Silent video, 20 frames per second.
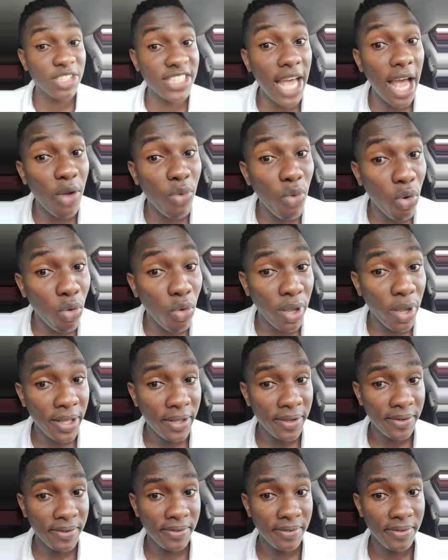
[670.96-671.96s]
sangu kwe.
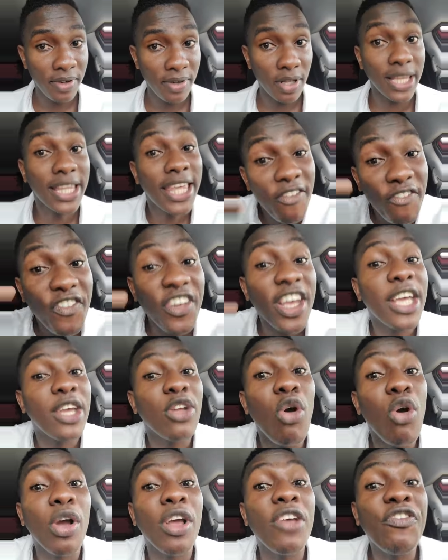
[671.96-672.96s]

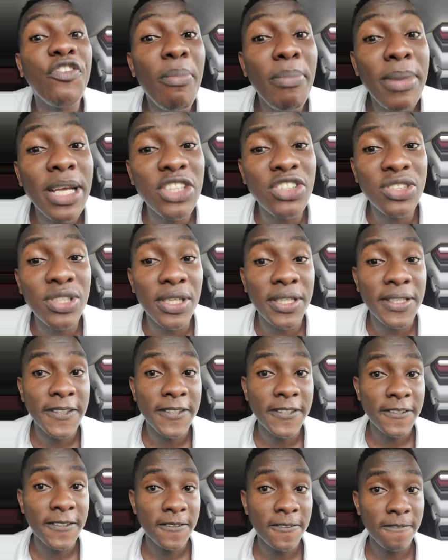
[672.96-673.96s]
Giving wrong information.
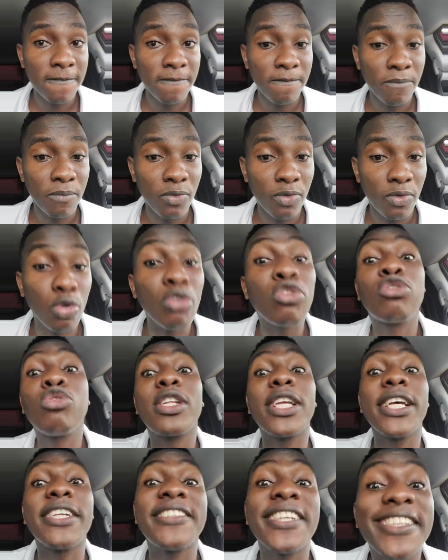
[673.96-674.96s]
To
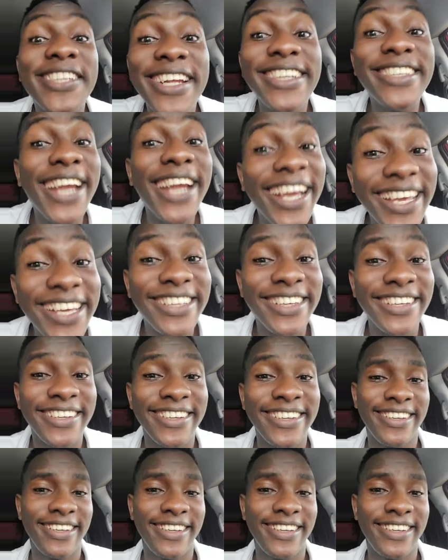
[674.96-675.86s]
suit a certain target.